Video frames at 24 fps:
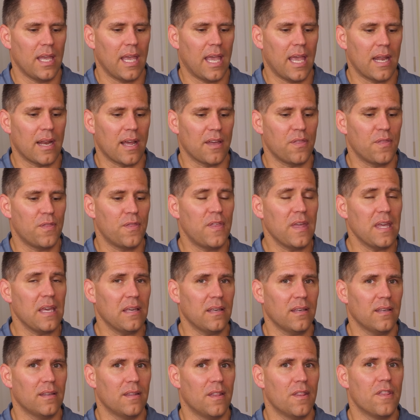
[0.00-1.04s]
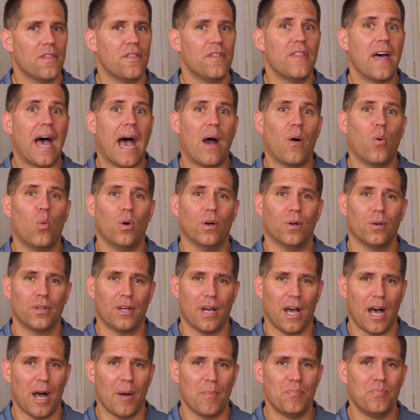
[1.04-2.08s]
And I think that will
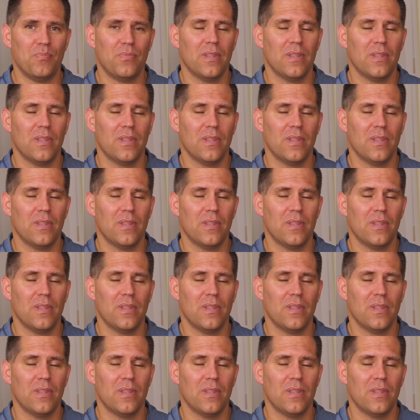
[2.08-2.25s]
come.